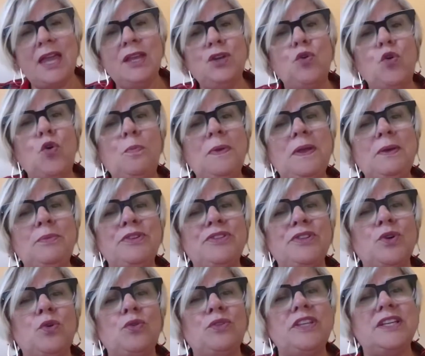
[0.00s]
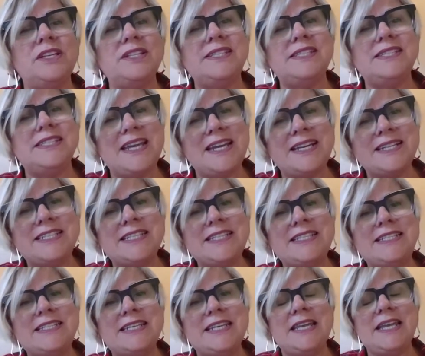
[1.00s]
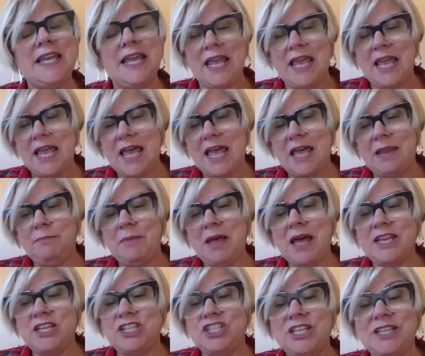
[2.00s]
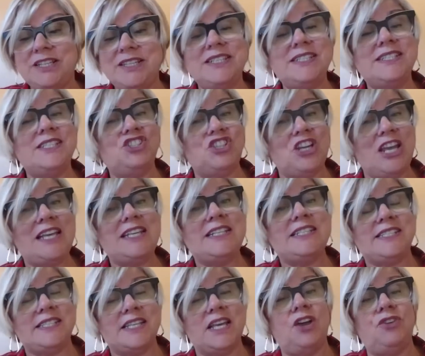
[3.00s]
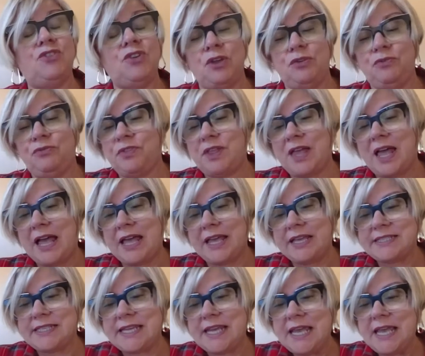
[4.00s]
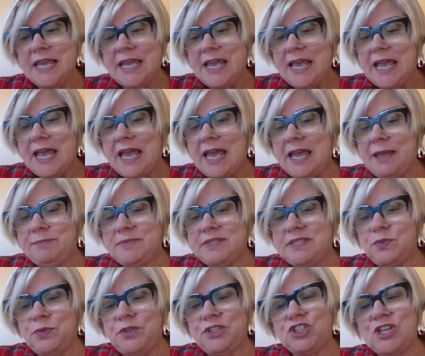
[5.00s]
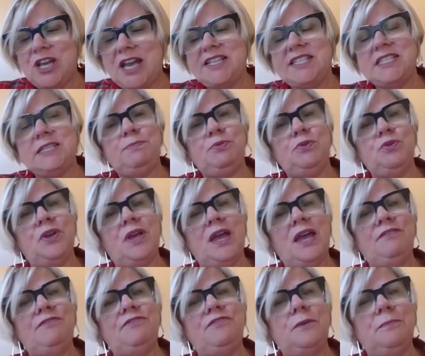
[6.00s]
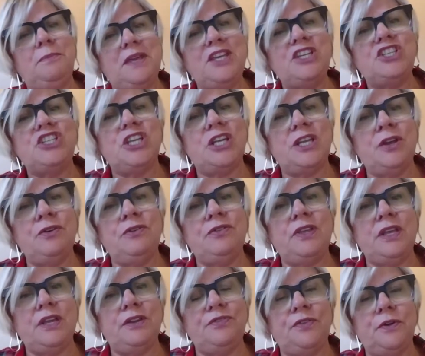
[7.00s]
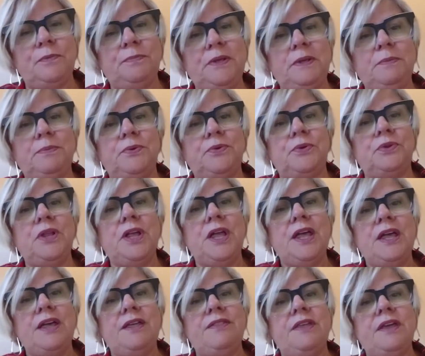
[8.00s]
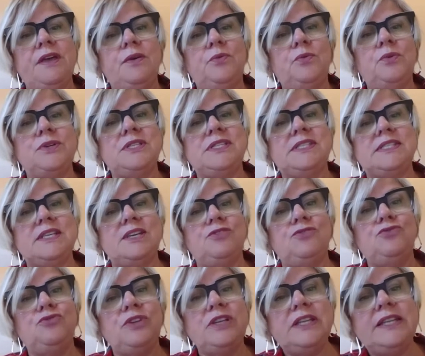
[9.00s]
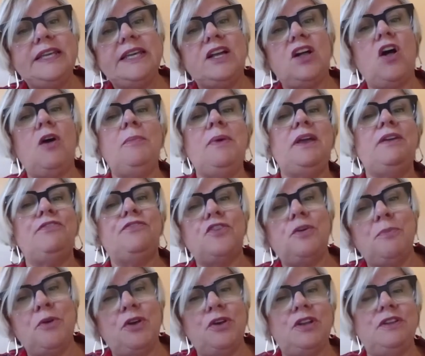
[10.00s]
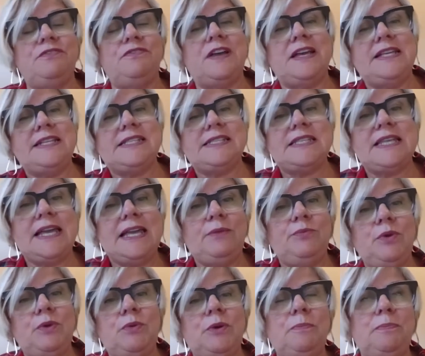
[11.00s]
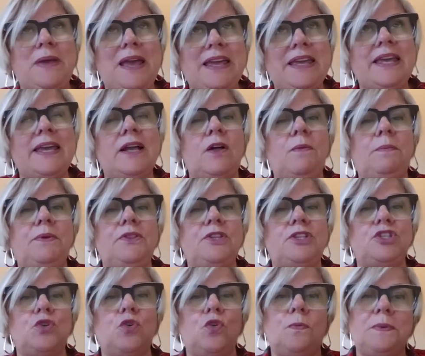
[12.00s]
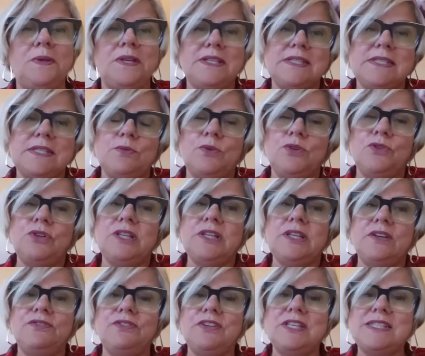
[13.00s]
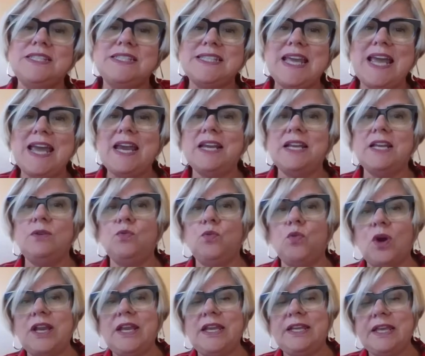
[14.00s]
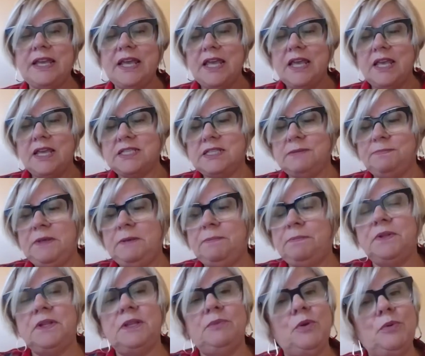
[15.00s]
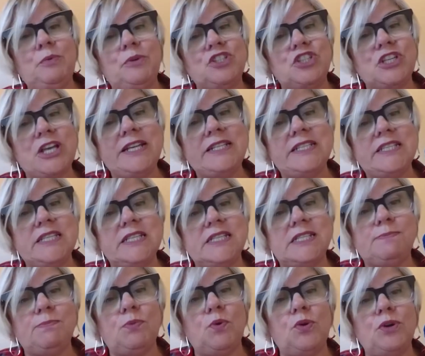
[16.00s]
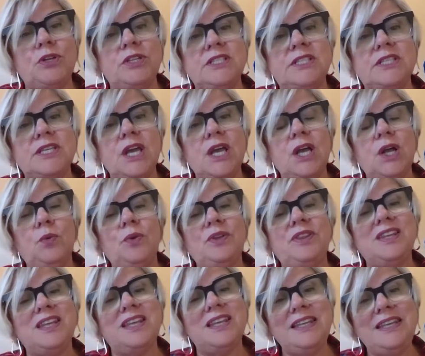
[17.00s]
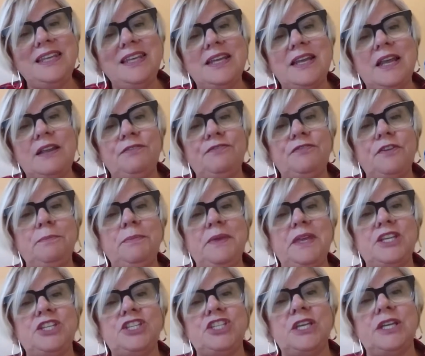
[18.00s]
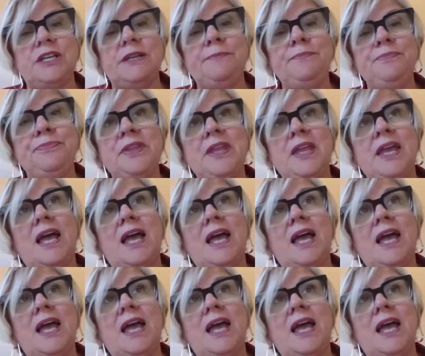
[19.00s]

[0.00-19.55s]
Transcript: and coping with all the uncertainty and managing the stress around that. So we tried to put information out there for people that was really coming from our advice line. We were picking up on the topics that were really of concern and worry to people, and we were trying to respond with clear information,